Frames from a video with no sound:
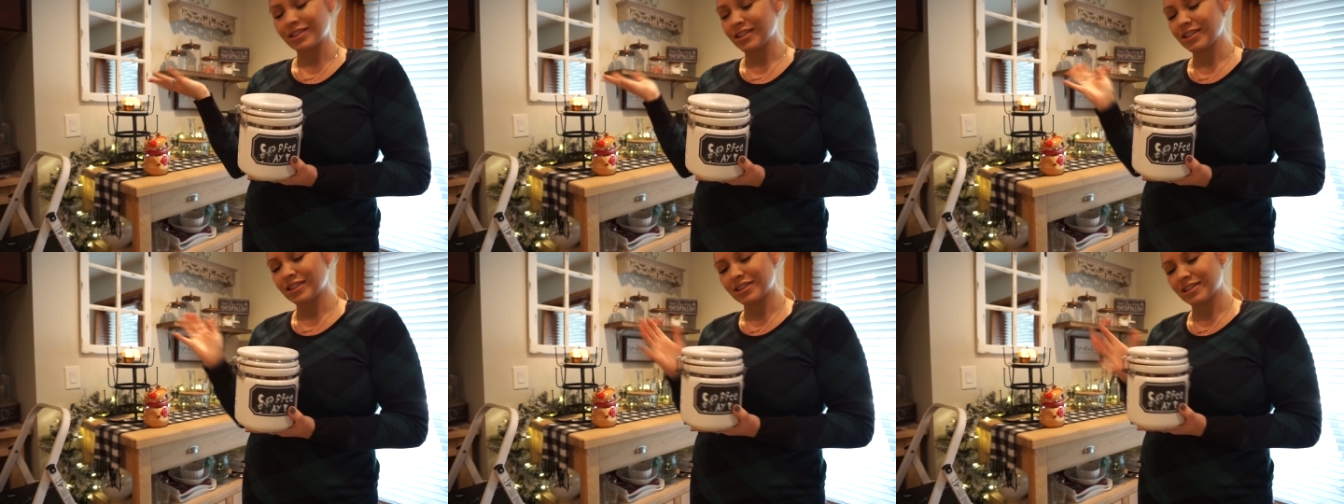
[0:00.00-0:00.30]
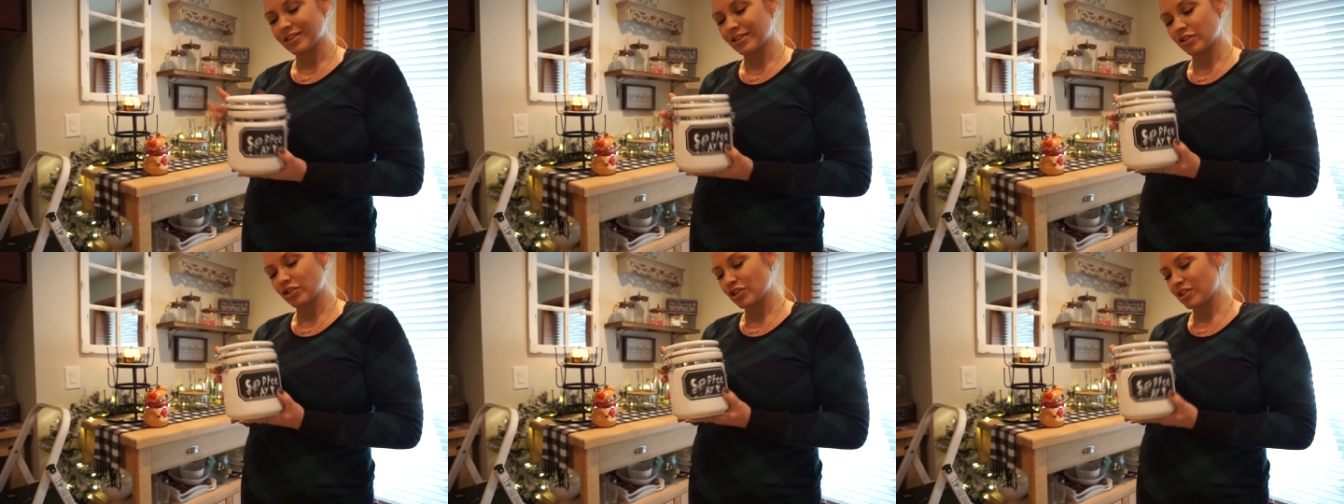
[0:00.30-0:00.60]

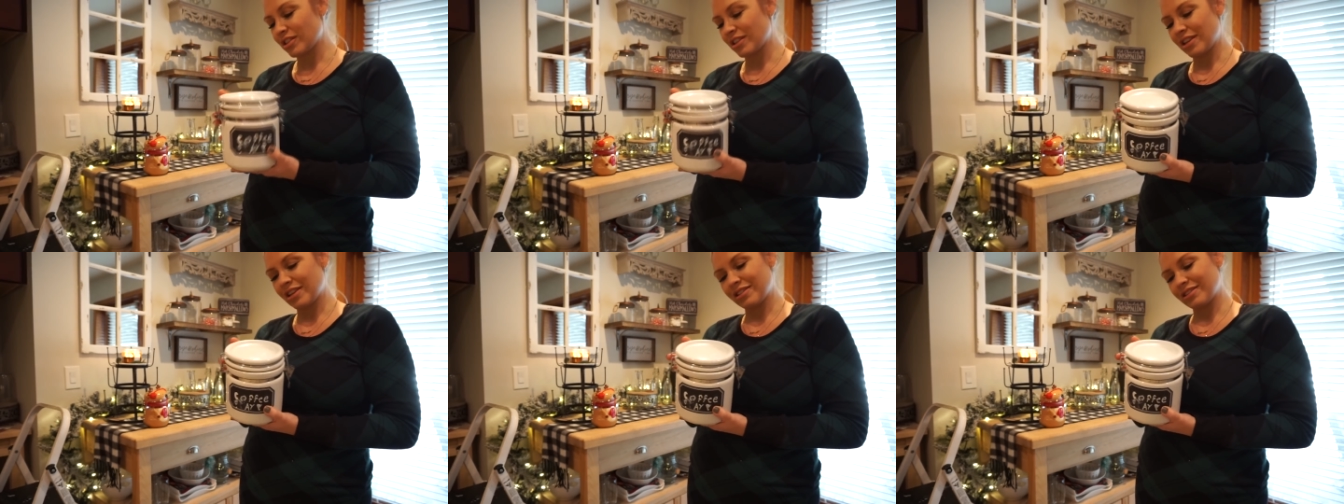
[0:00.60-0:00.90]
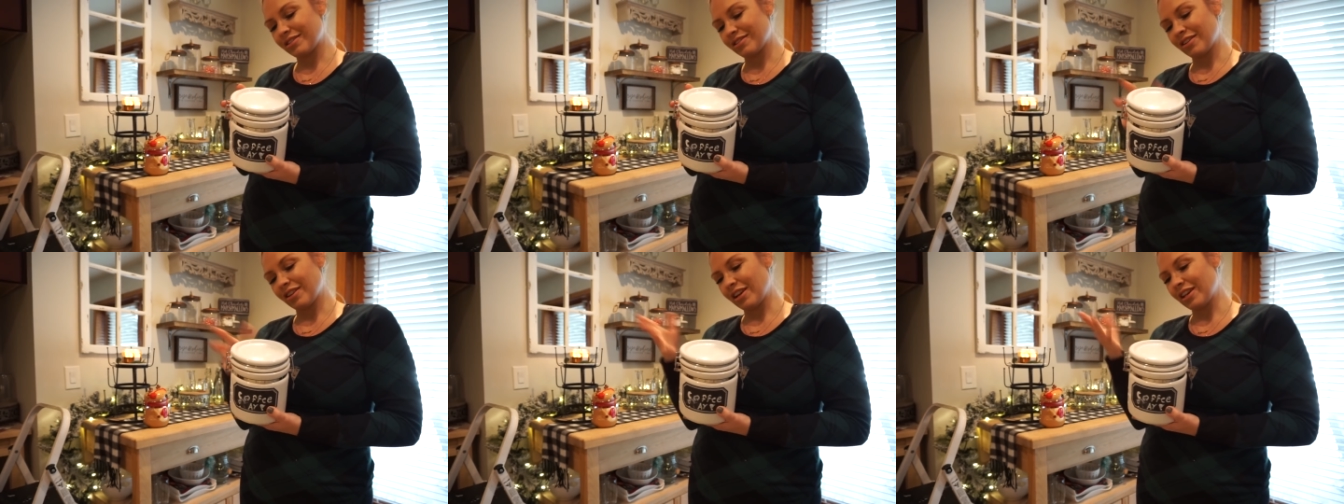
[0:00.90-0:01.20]
It's just
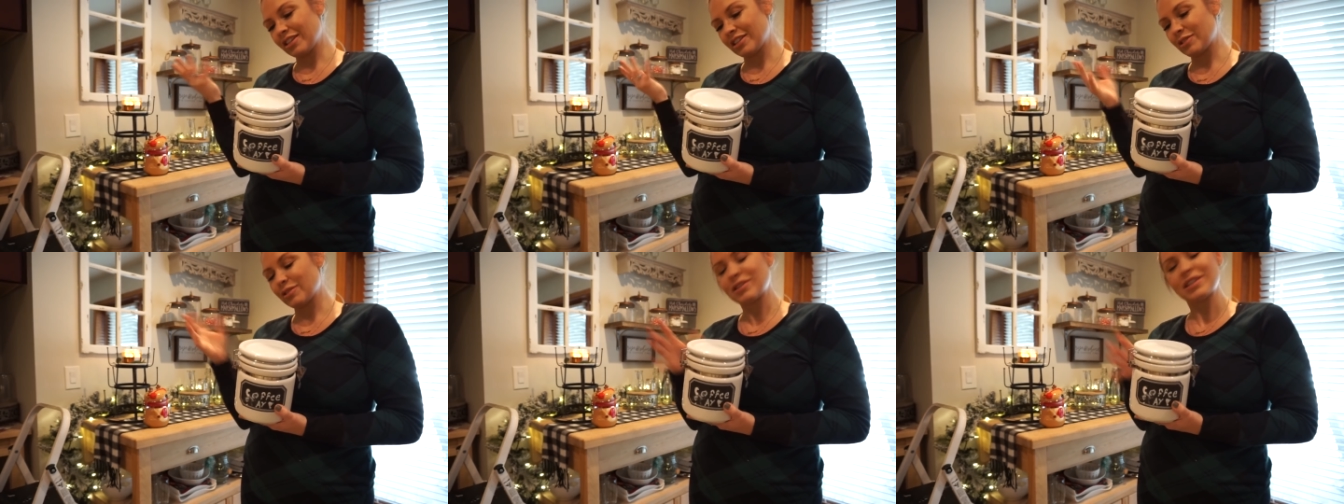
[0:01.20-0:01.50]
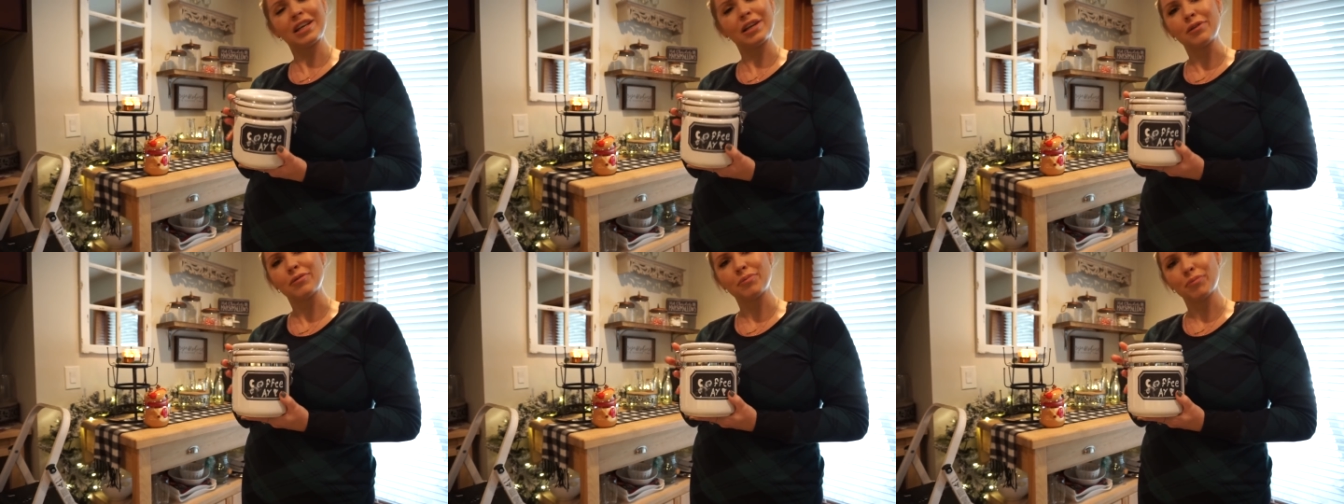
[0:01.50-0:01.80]
it's it's
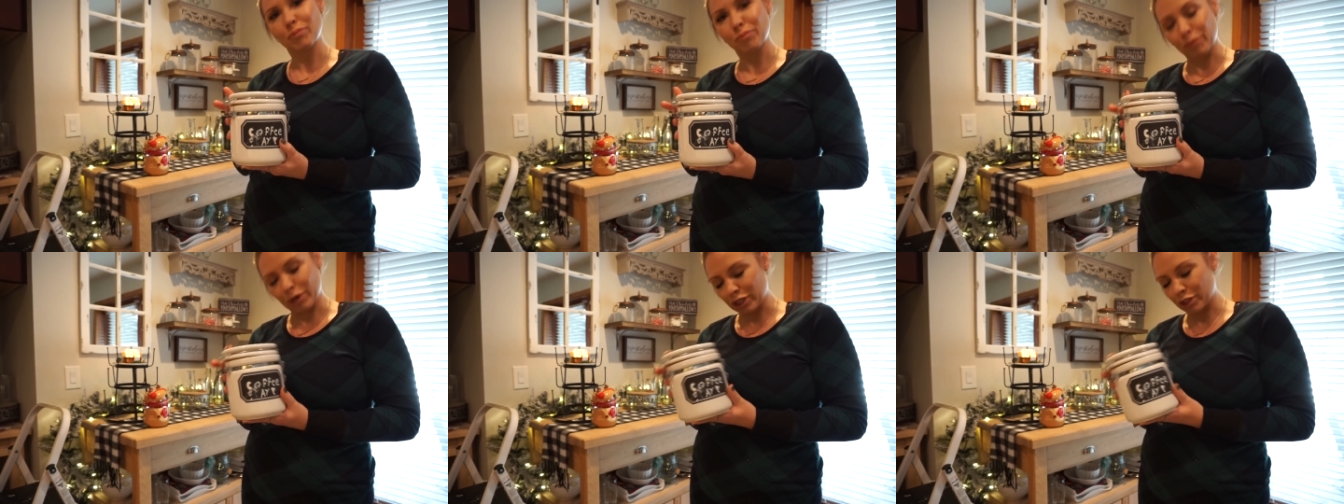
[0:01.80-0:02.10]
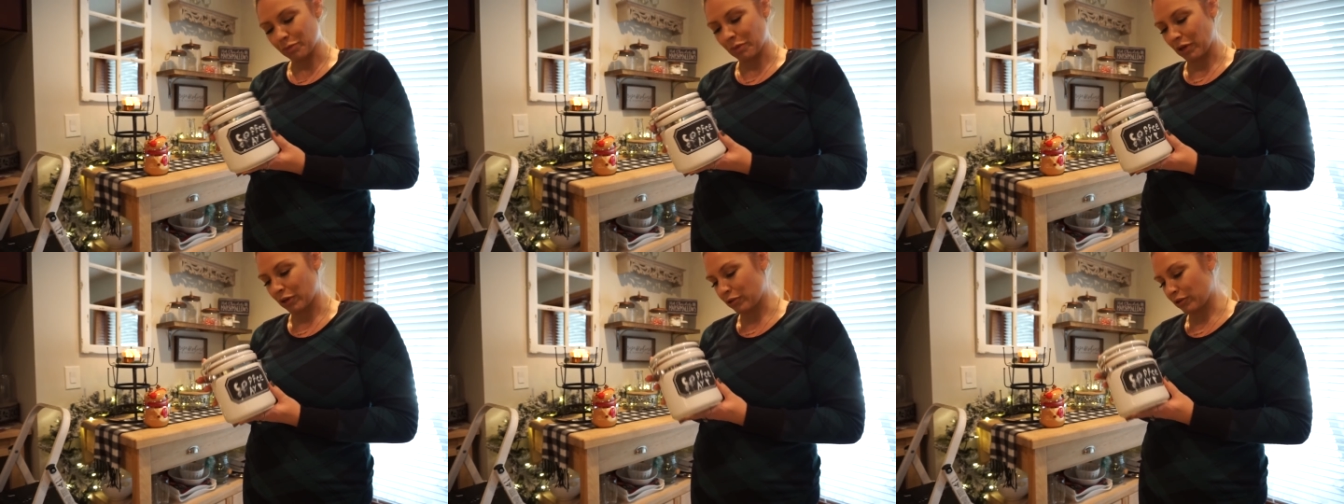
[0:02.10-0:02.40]
seen
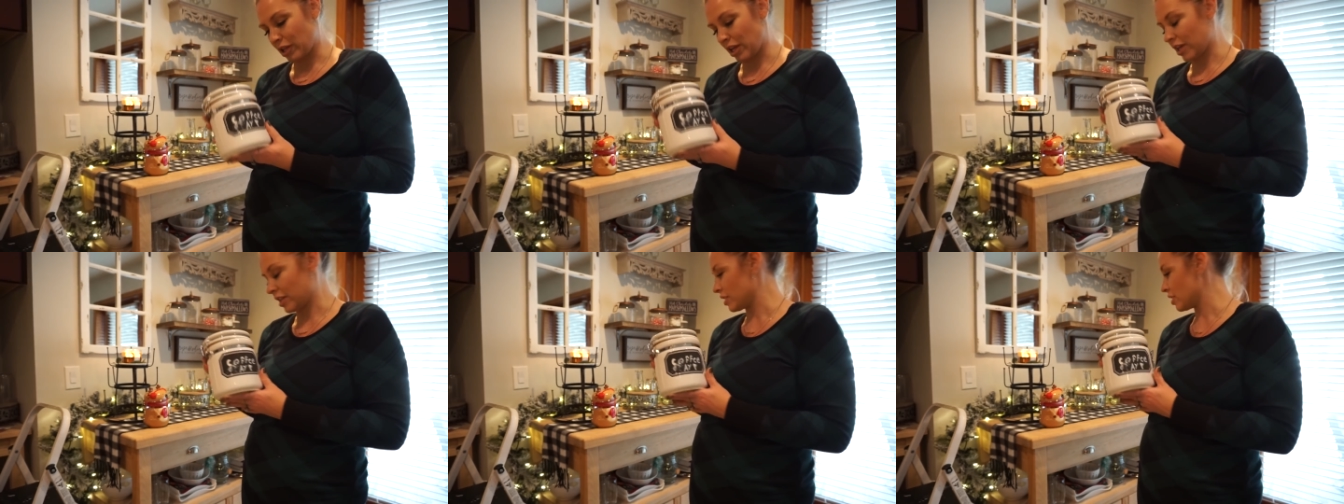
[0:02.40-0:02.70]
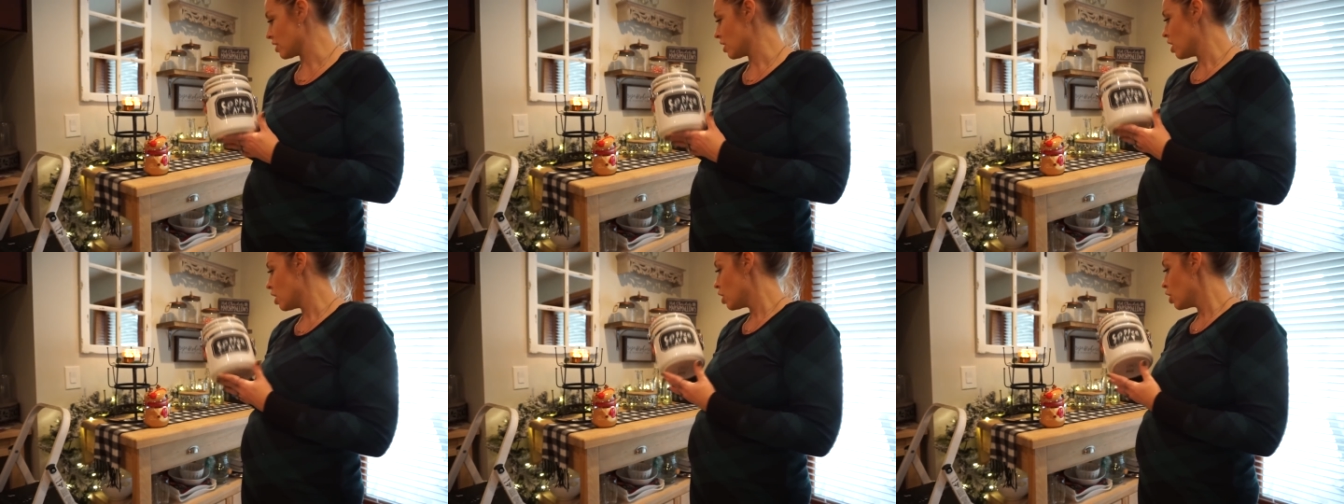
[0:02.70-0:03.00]
much better
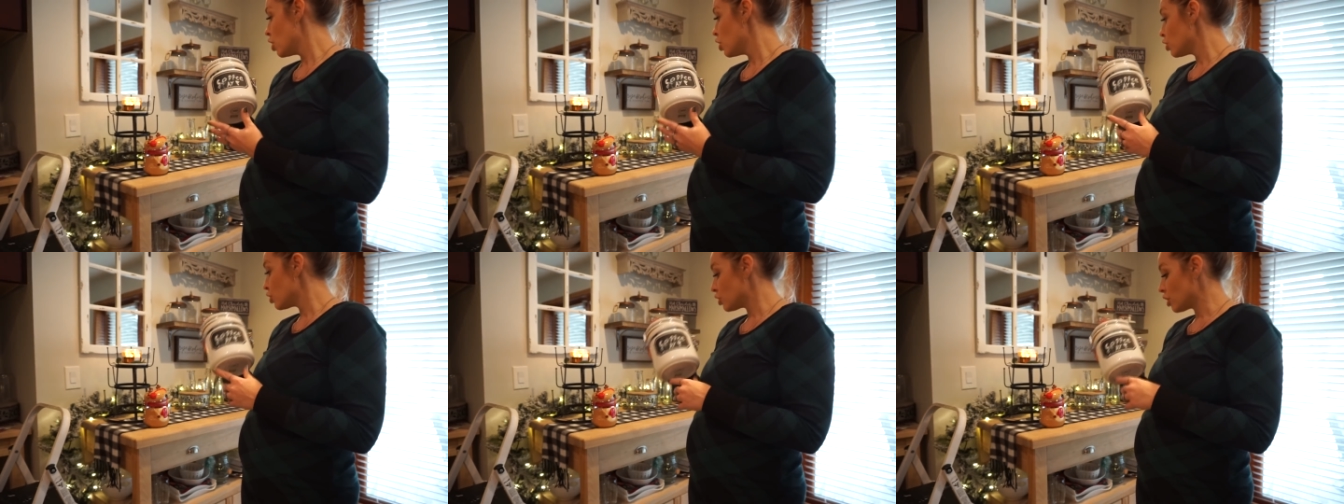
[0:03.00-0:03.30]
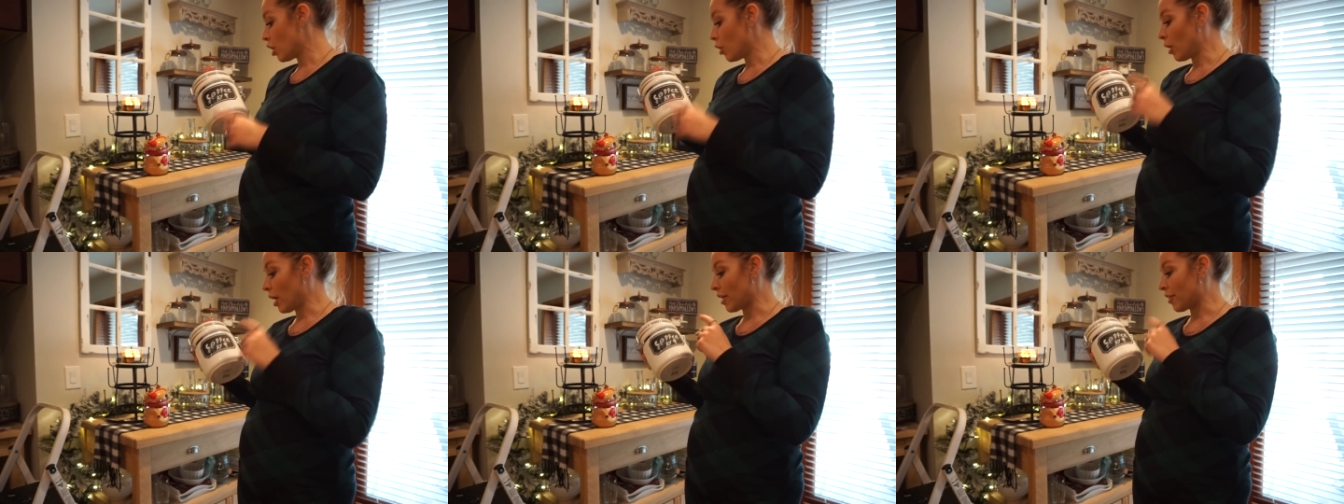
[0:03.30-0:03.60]
days.
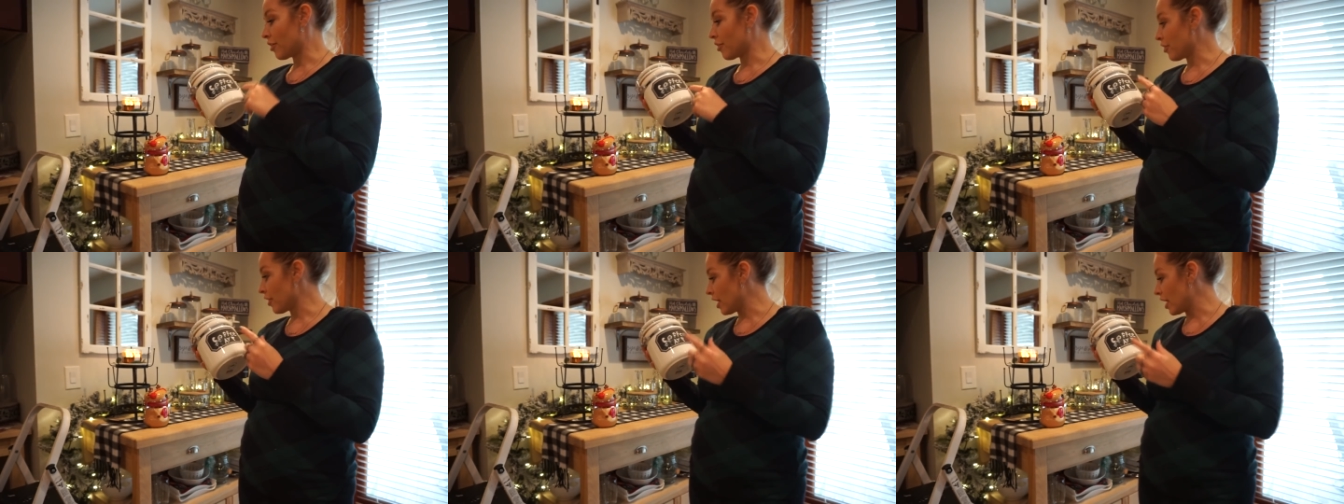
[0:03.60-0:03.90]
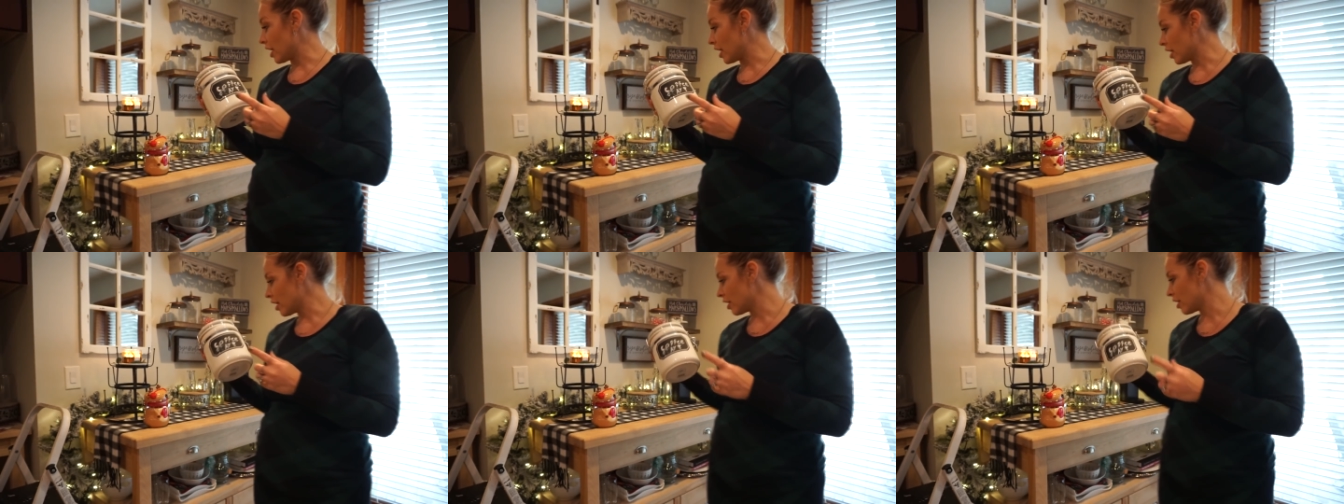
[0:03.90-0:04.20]
So I
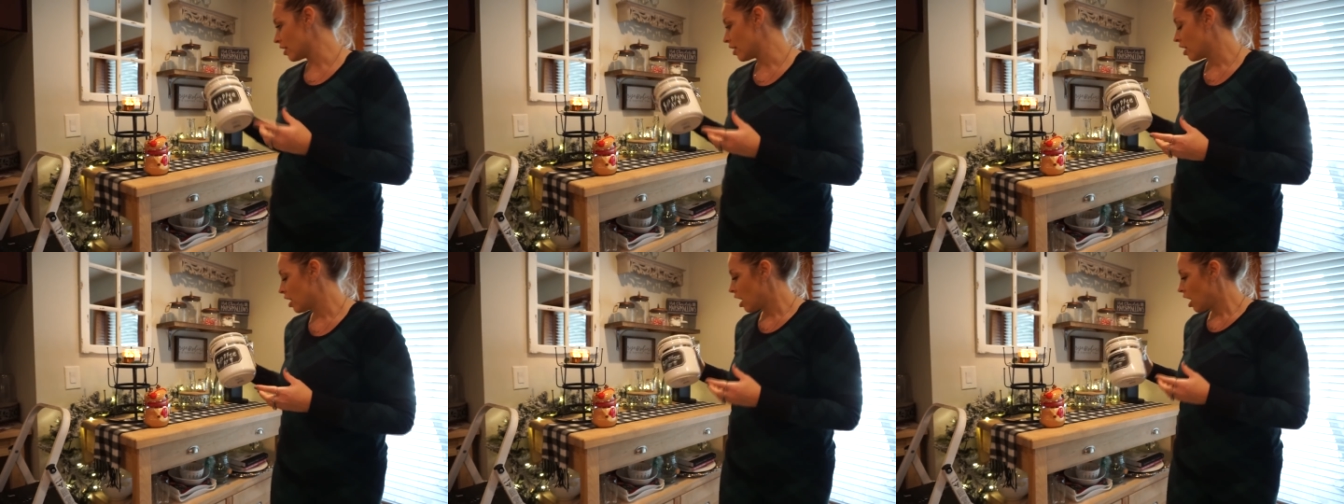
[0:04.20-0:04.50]
think